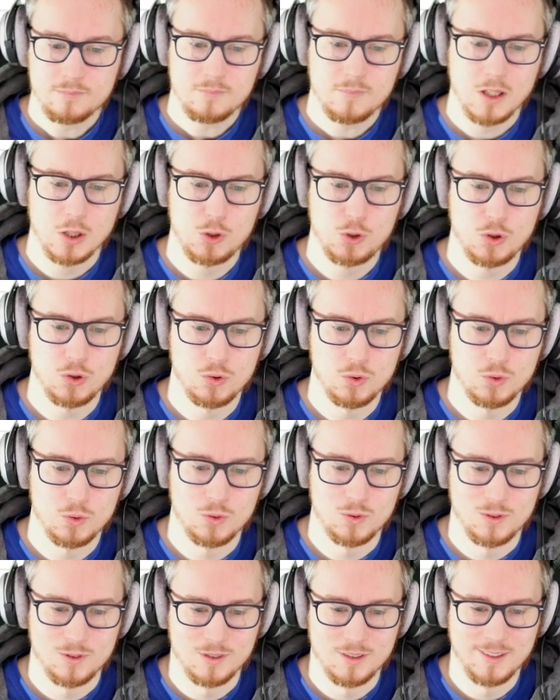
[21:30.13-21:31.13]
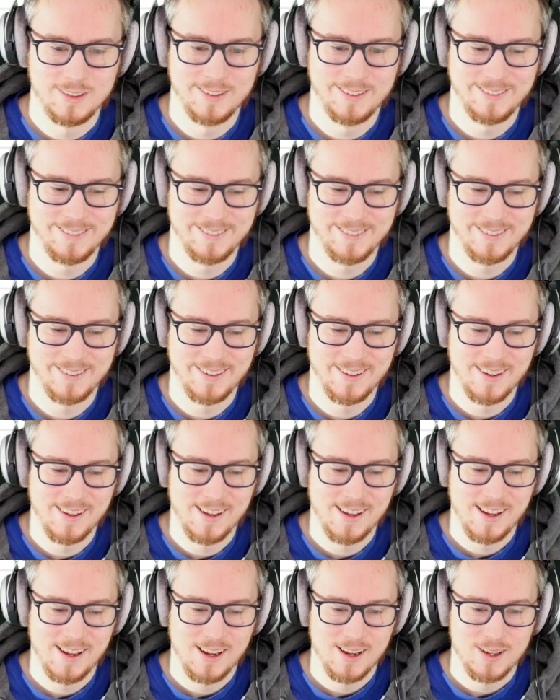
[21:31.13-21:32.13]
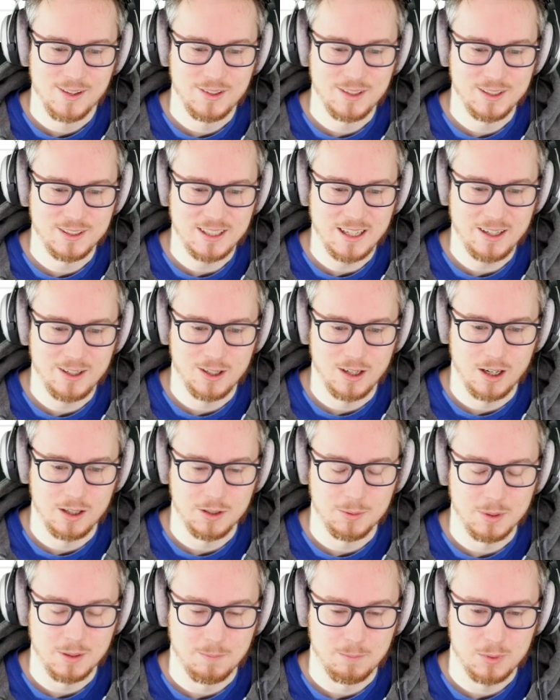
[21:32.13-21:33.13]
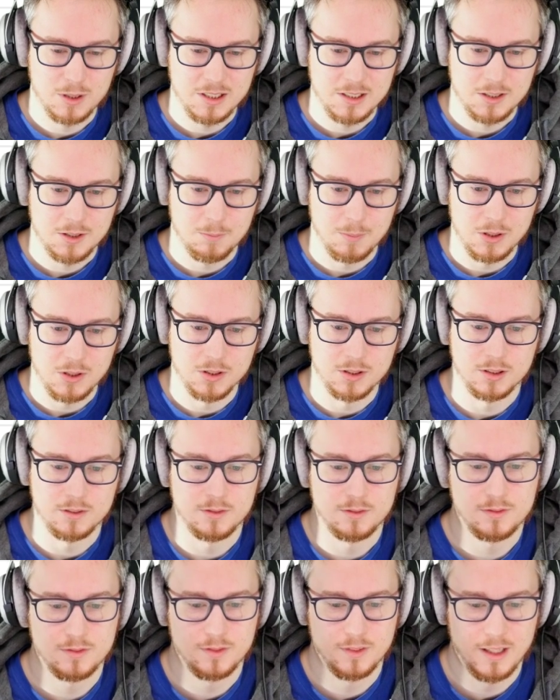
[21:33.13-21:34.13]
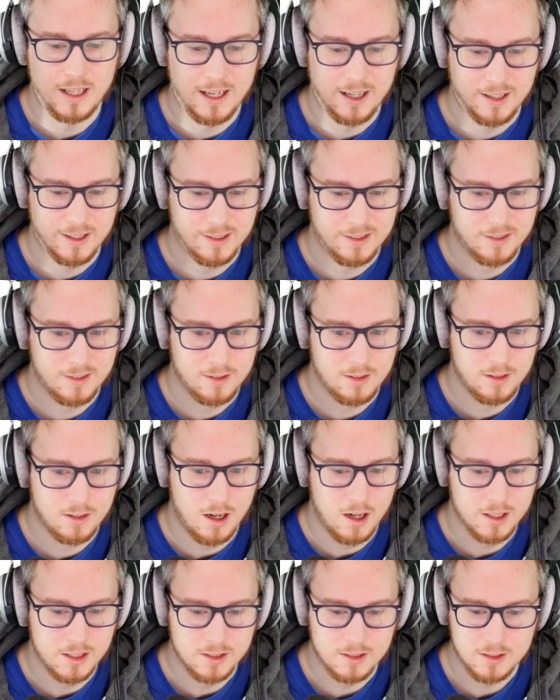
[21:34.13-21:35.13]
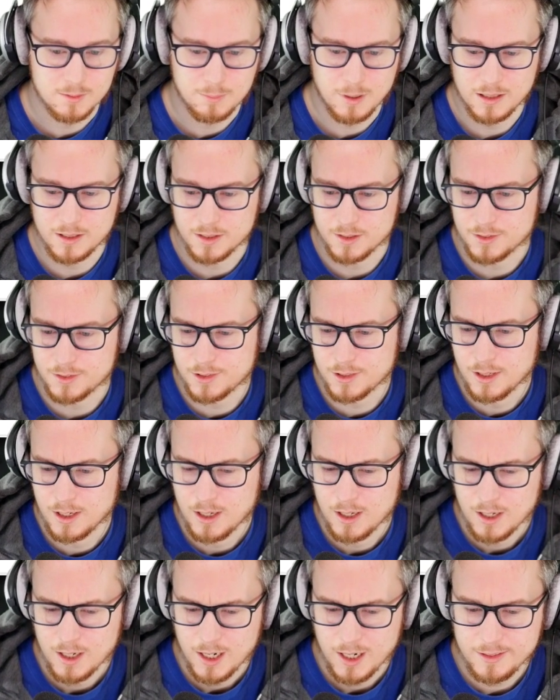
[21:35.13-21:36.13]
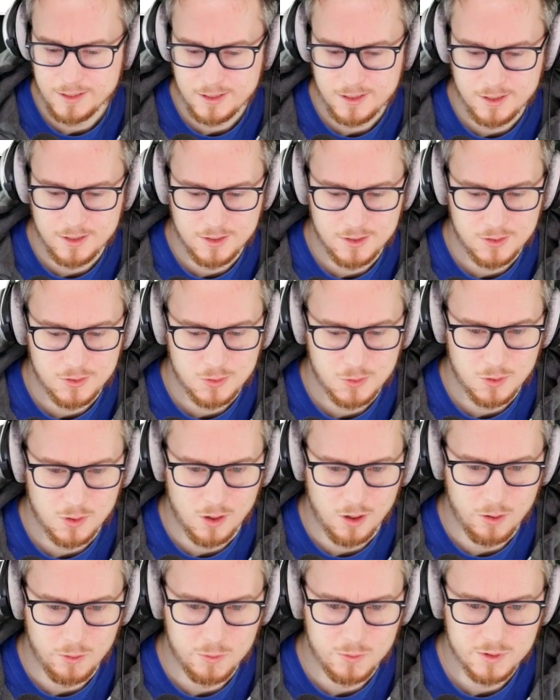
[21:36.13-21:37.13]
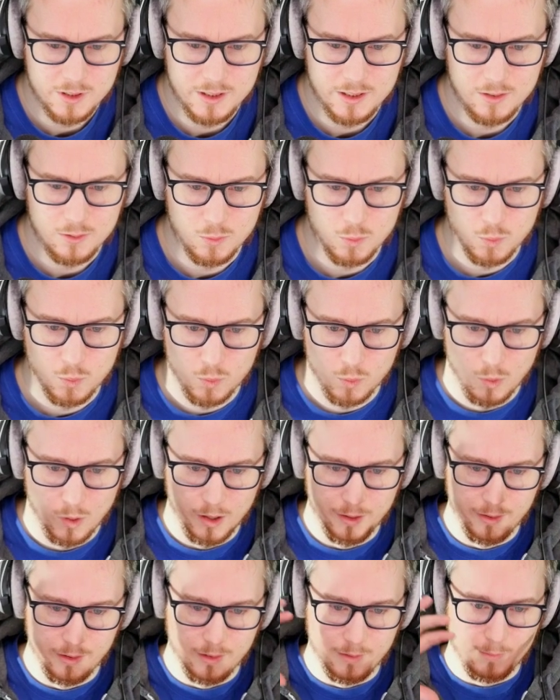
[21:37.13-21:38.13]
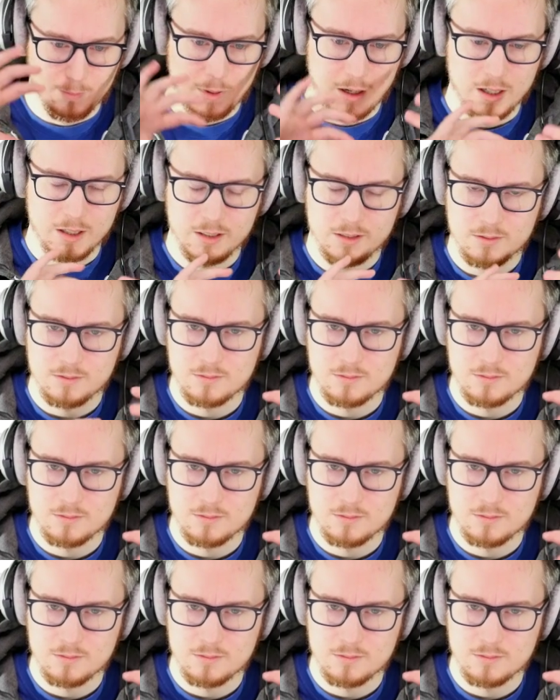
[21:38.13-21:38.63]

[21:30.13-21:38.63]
So the entire argument breaks because of that non-independence. And this is only one part